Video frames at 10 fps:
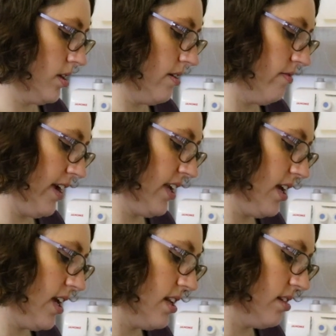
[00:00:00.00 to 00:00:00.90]
I
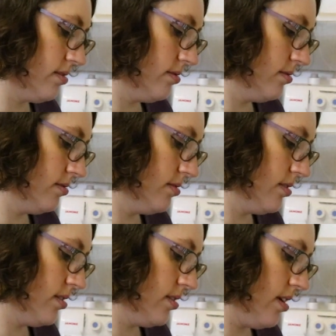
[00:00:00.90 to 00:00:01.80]
reckon
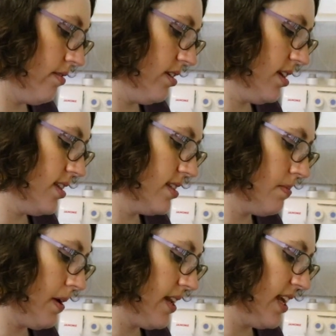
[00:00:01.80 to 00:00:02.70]
that's
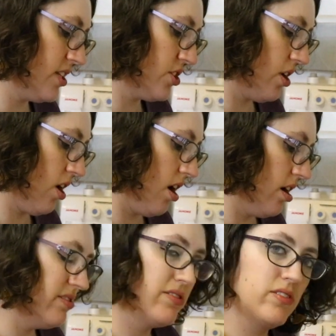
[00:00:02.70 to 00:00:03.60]
about 1.5 inches
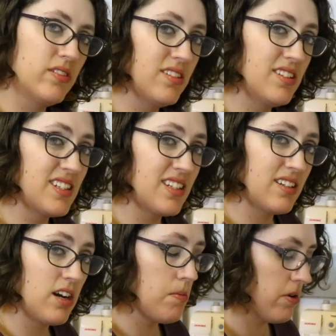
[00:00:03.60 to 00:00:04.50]
that's
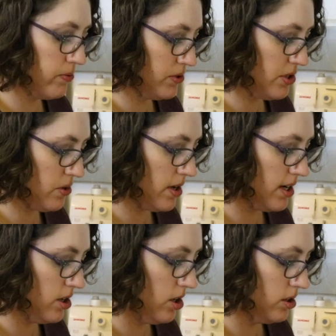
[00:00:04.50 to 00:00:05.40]
gonna come off, which is quite
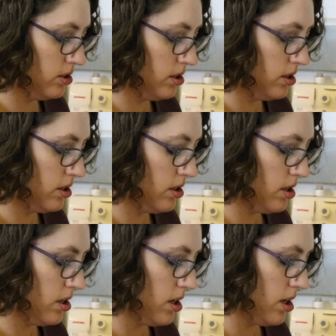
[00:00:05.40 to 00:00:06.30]
a lot.
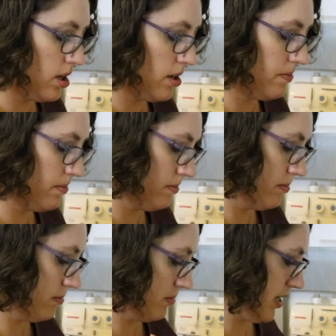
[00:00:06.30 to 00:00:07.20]

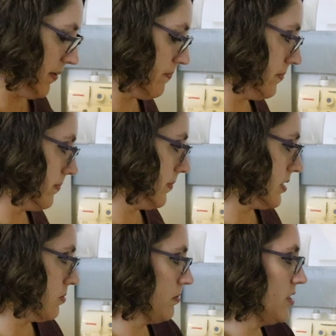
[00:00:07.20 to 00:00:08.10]
But yeah,
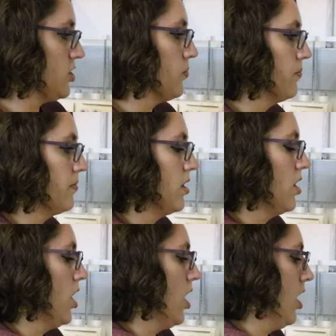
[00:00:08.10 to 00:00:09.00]
that's what I'm gonna do.
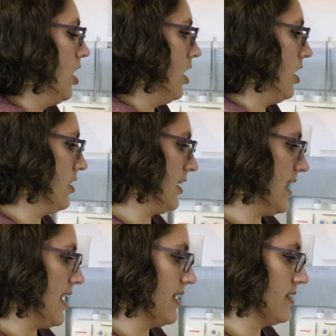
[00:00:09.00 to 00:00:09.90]

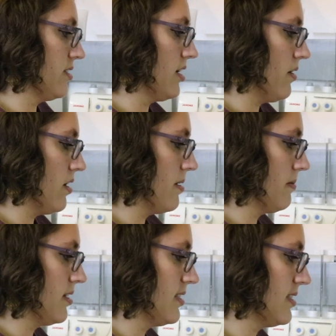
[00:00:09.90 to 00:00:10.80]
Okay, so
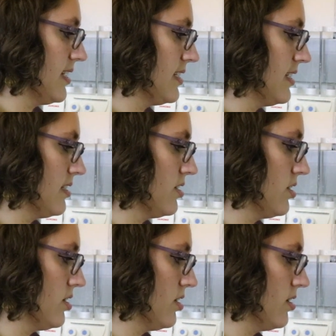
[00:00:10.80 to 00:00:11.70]
I'm gonna set it
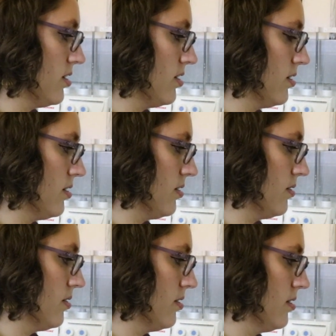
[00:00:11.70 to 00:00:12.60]

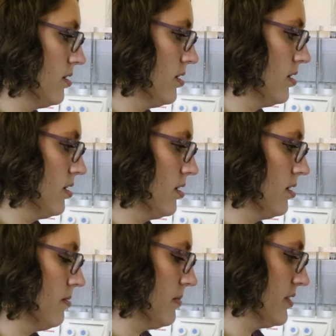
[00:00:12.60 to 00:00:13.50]
to
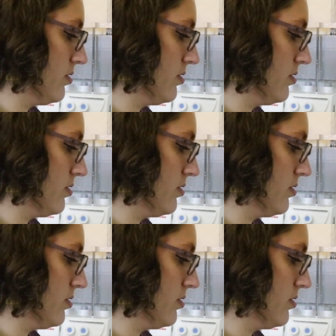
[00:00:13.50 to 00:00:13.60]
my